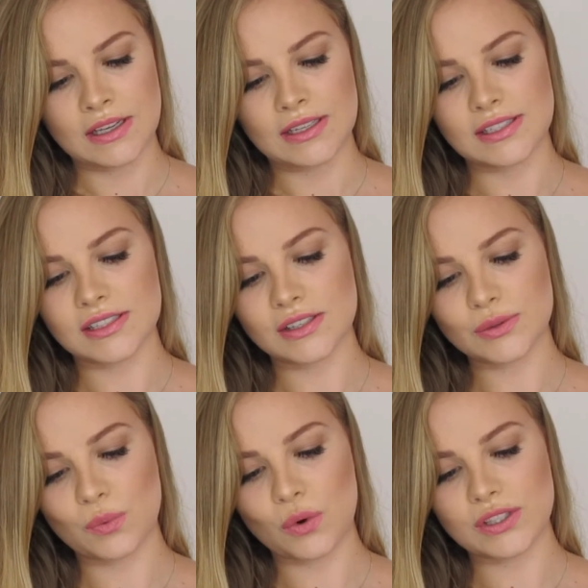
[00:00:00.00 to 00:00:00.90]

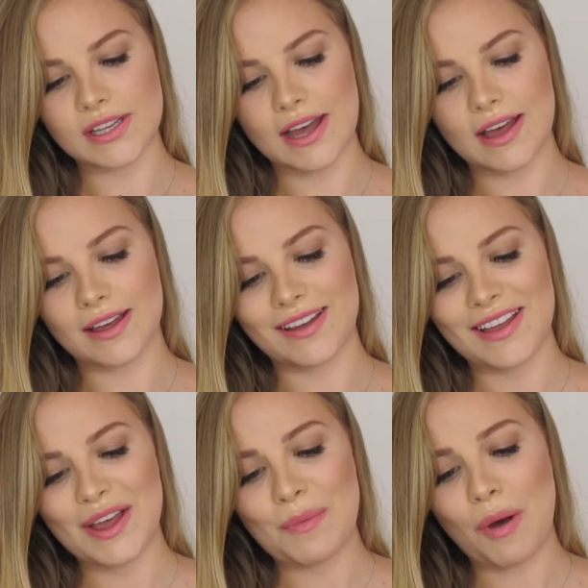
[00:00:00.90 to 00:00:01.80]
distilled water,
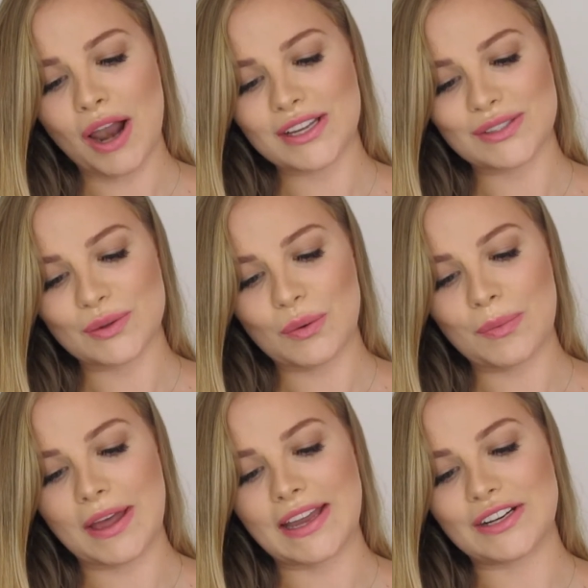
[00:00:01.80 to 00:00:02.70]

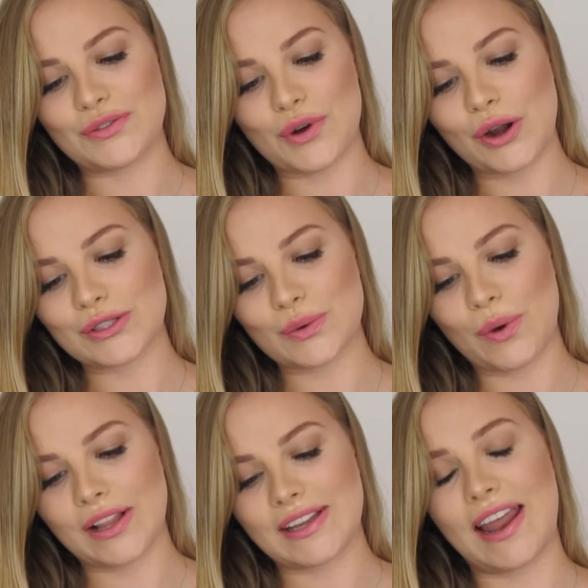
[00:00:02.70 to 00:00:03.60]
polysorbate, rose
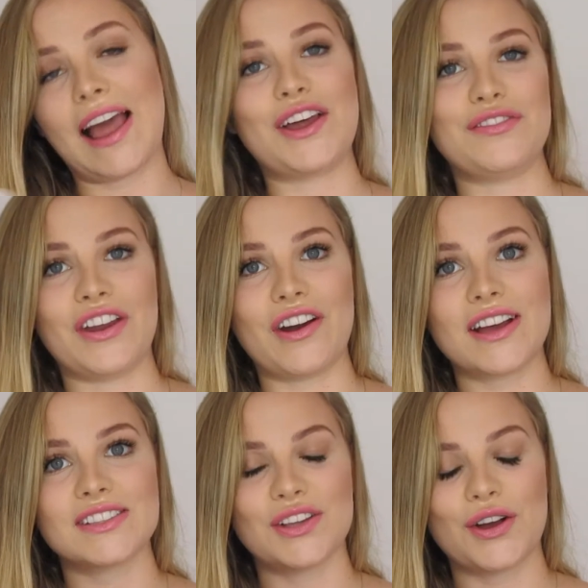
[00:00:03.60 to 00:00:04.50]
oil, and aloe
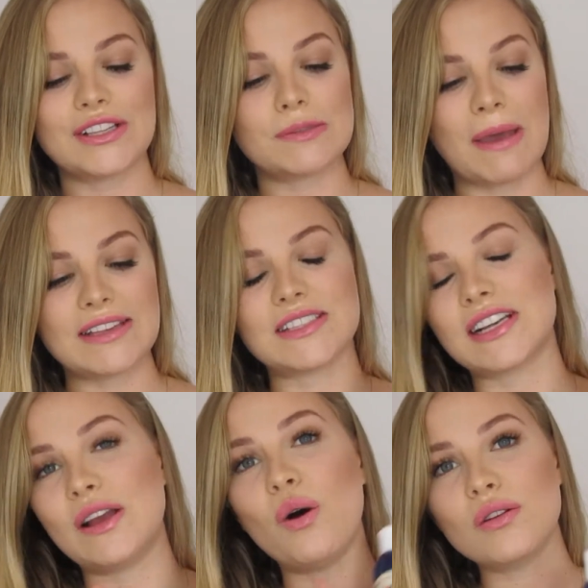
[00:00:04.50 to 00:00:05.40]
vera. So it's
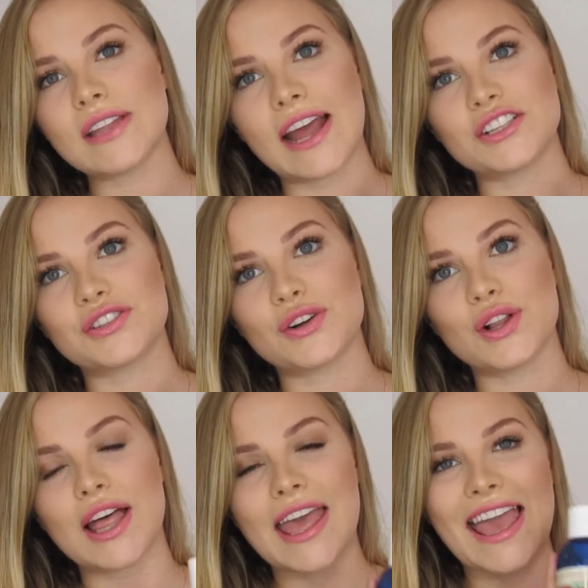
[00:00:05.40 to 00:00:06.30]
basically all
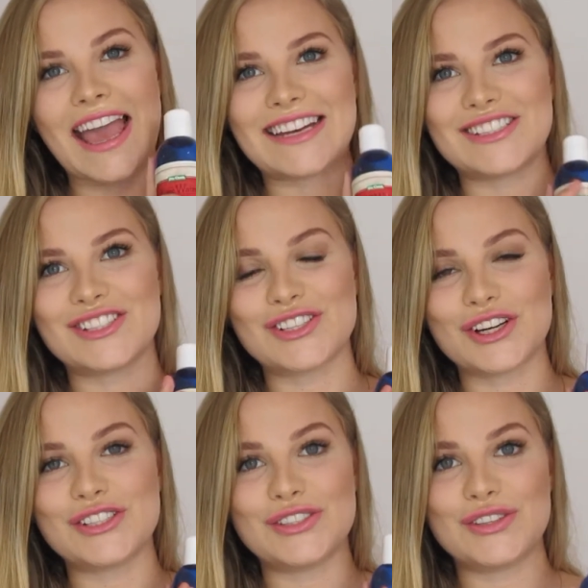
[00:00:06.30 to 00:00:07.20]
natural and it's
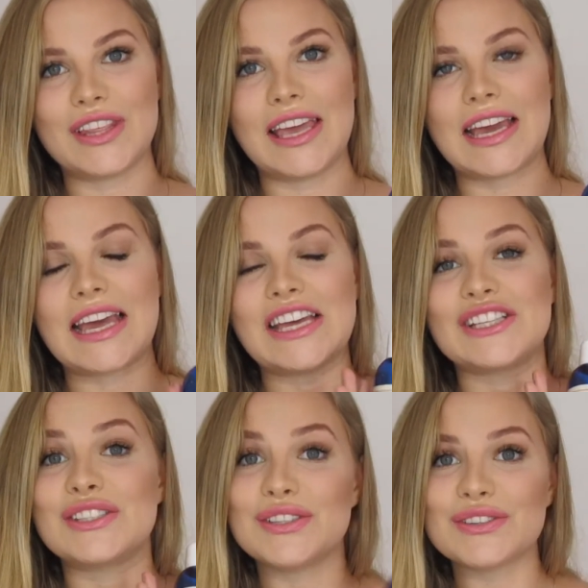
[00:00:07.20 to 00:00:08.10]
so soothing
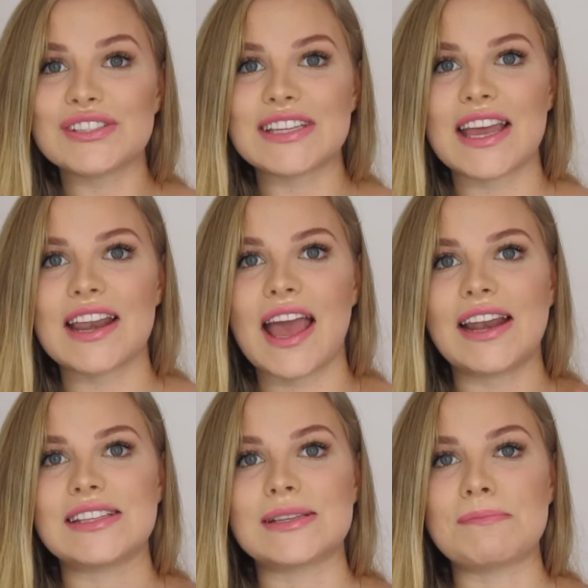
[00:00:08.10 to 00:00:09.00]
to your skin,
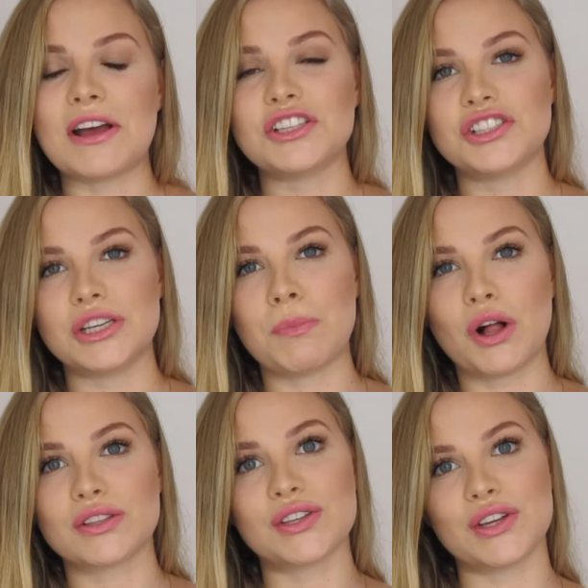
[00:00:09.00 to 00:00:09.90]
and it's a much cheaper
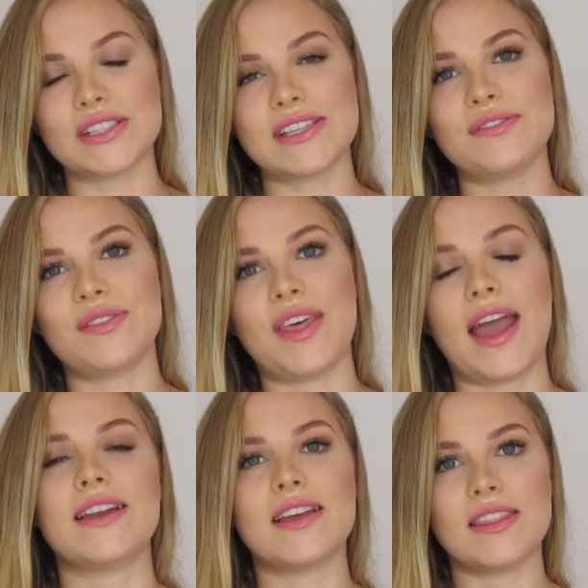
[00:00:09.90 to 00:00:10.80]
alternative
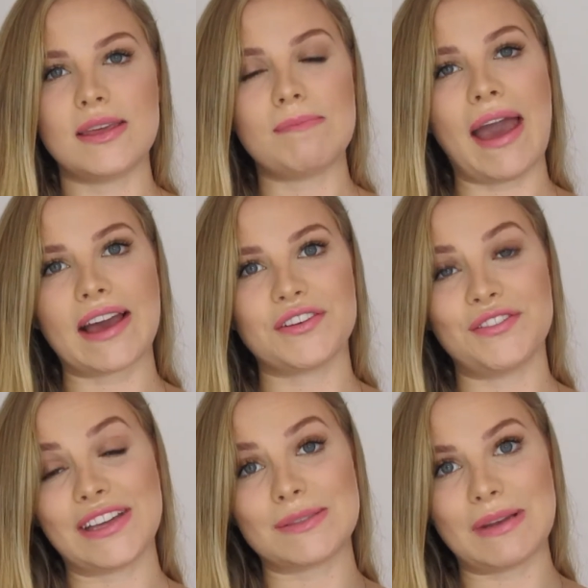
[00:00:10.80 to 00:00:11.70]
than the MAC
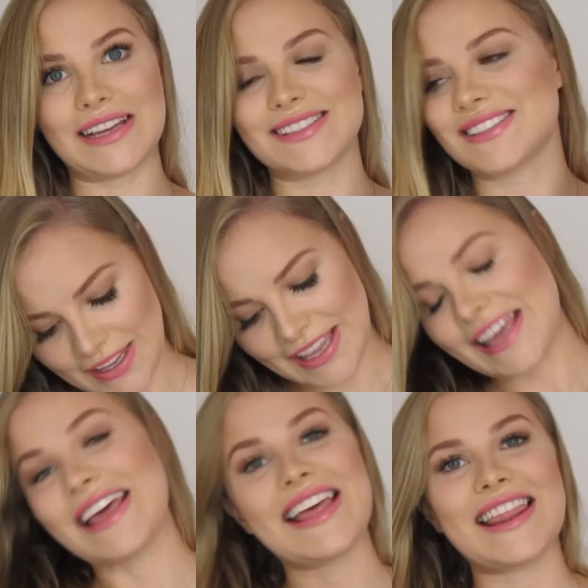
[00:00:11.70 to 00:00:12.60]
Fix Plus.
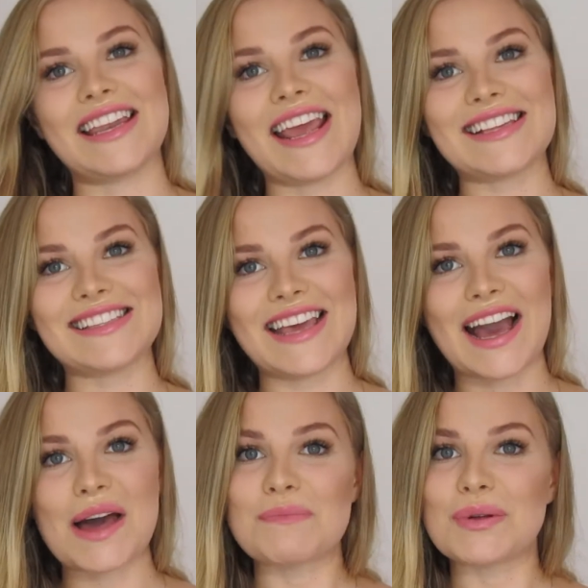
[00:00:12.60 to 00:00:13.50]
The next thing
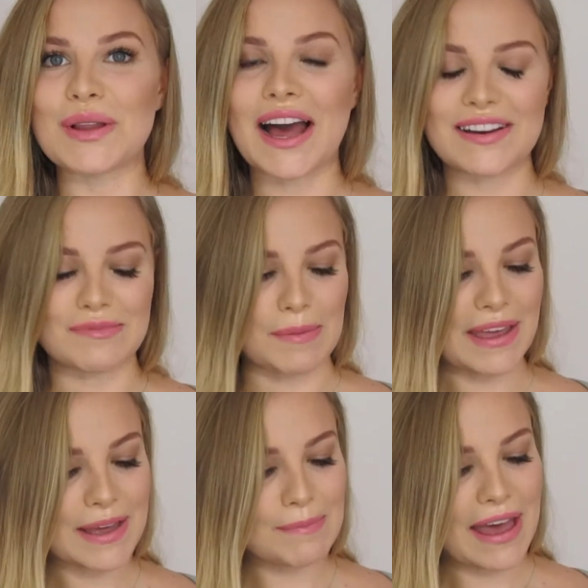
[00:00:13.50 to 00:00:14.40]
I pull out of my makeup